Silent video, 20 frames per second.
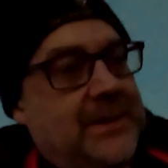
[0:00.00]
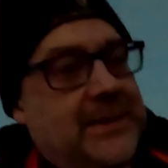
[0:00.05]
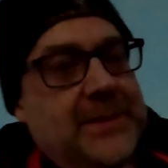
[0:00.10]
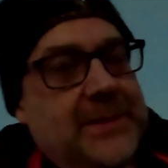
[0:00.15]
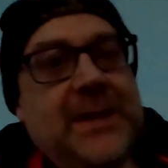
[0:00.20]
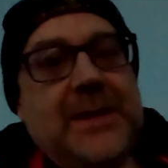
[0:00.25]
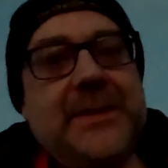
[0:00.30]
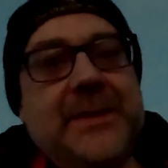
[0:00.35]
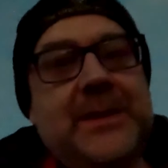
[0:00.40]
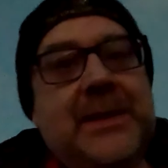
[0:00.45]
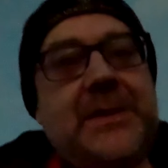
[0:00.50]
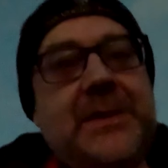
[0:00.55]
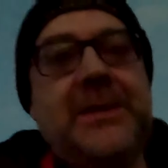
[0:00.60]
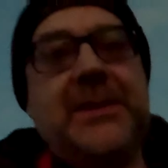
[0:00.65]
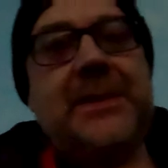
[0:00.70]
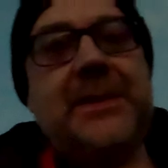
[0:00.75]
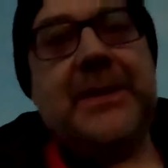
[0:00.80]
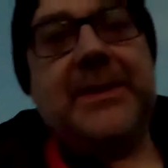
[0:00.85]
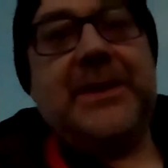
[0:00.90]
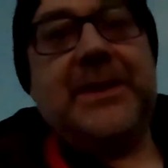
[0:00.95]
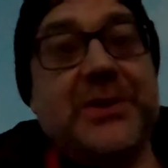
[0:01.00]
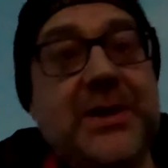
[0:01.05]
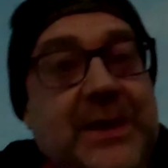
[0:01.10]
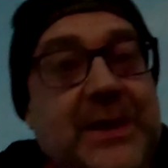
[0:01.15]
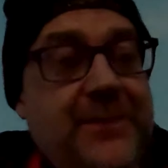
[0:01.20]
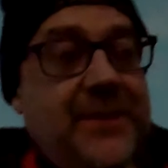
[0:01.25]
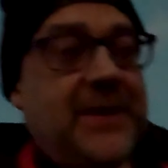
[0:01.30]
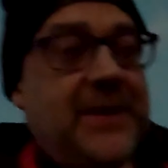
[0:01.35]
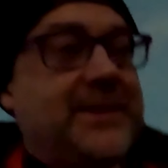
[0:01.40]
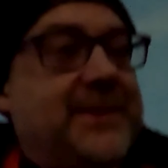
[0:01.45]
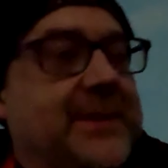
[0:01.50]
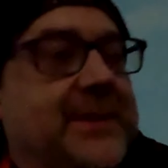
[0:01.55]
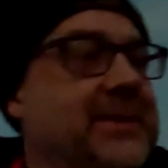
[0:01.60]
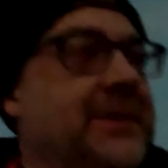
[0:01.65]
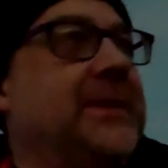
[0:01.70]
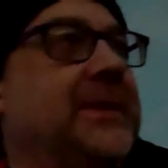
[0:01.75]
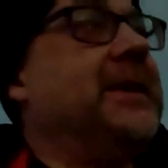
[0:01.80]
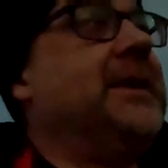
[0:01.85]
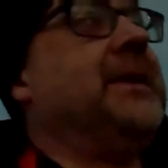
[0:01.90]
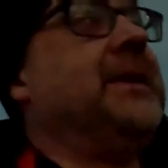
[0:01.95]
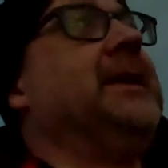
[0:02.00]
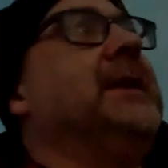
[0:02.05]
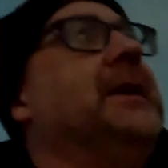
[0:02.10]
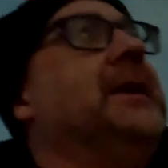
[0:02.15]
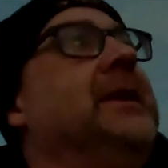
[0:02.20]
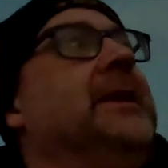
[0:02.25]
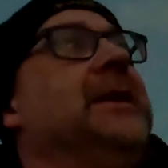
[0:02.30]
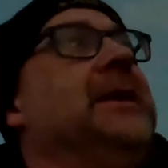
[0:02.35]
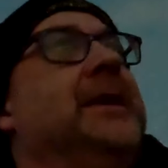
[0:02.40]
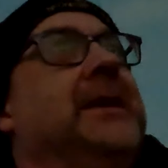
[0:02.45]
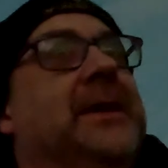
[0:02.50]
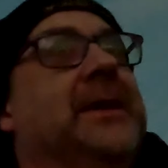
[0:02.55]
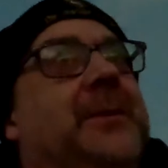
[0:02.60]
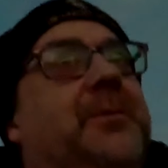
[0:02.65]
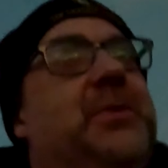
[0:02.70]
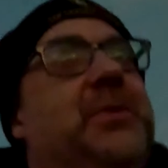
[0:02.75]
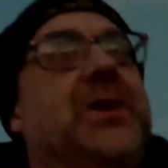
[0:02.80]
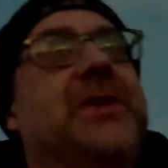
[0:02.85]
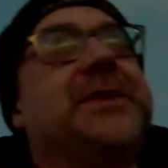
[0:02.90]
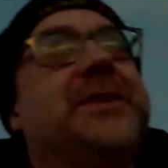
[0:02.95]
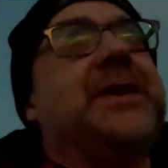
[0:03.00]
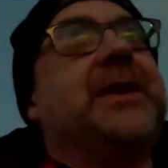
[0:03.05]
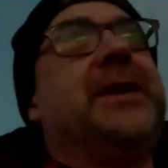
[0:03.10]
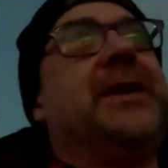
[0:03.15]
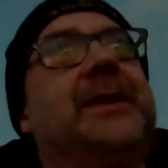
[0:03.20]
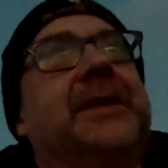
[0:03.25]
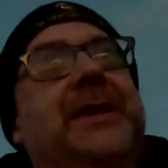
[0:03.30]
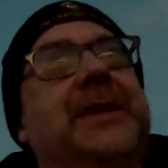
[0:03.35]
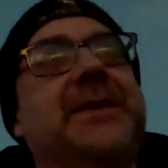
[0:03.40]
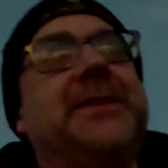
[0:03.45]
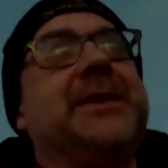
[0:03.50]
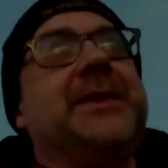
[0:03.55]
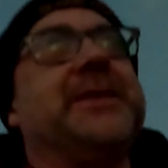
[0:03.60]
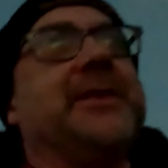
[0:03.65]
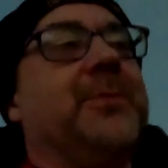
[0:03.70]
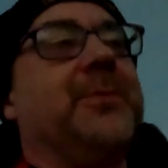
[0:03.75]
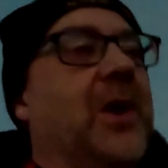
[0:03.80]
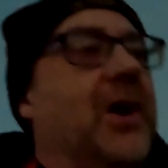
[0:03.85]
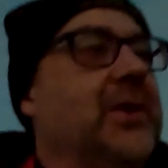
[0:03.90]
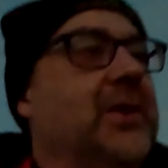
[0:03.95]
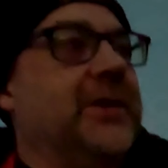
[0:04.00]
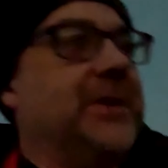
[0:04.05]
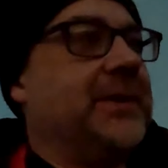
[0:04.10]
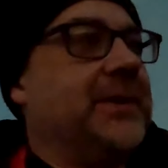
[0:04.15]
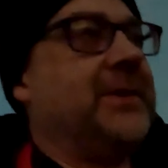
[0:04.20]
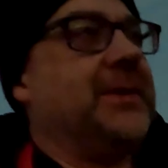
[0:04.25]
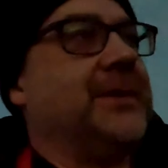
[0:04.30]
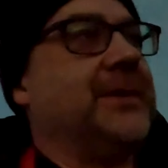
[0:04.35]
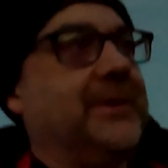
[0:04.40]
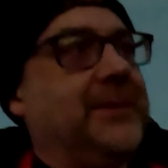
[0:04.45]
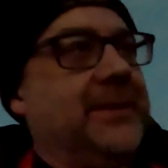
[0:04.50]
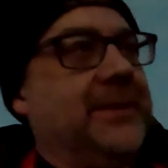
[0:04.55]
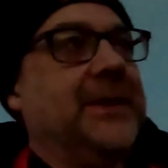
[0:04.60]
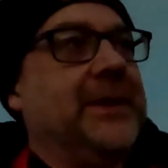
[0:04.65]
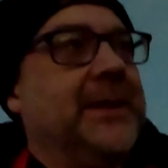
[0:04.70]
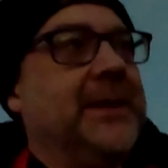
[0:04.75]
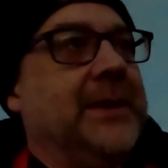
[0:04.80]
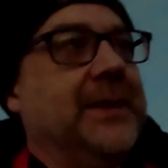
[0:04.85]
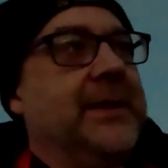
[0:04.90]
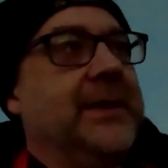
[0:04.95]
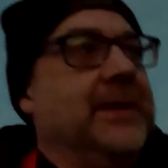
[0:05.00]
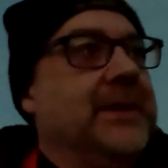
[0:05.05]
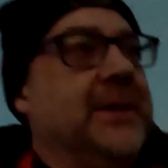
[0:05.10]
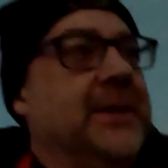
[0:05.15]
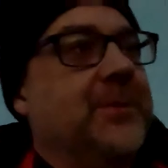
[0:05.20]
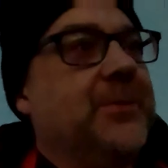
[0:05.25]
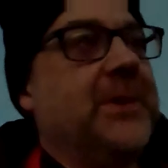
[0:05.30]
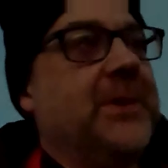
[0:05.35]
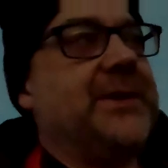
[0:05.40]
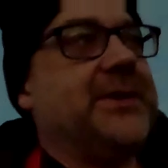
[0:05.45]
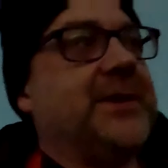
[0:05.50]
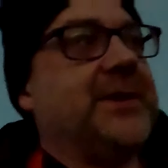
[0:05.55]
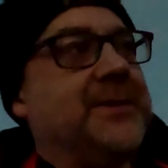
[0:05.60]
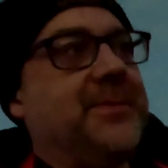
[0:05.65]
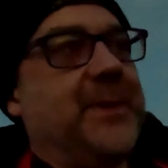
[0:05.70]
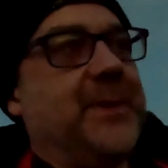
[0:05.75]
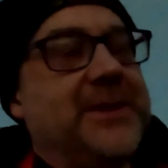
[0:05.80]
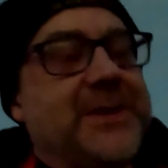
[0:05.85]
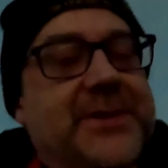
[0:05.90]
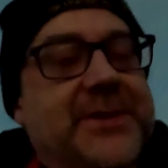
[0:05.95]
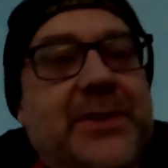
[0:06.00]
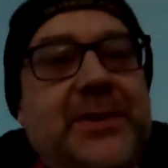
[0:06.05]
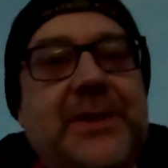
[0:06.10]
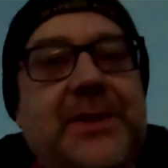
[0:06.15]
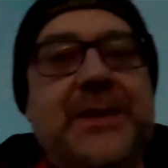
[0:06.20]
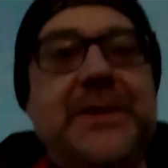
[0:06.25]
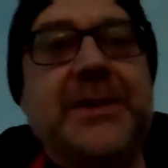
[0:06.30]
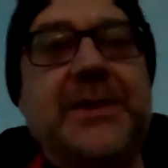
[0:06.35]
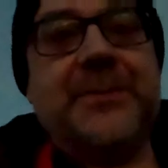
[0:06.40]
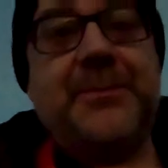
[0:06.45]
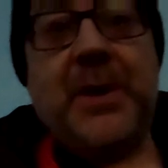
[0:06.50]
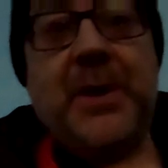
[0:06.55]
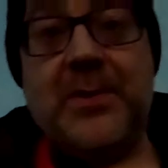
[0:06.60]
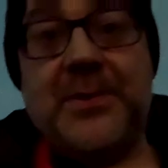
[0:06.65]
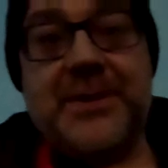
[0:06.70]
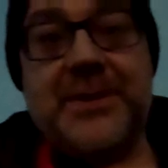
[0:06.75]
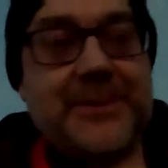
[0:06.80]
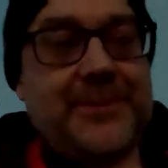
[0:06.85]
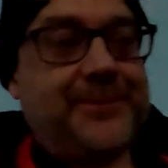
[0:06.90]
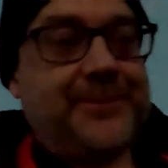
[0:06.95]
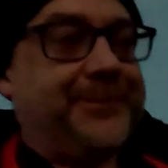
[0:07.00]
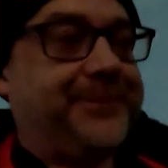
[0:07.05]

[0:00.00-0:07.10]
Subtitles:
the Cheviots, but this is the one which has been studied most.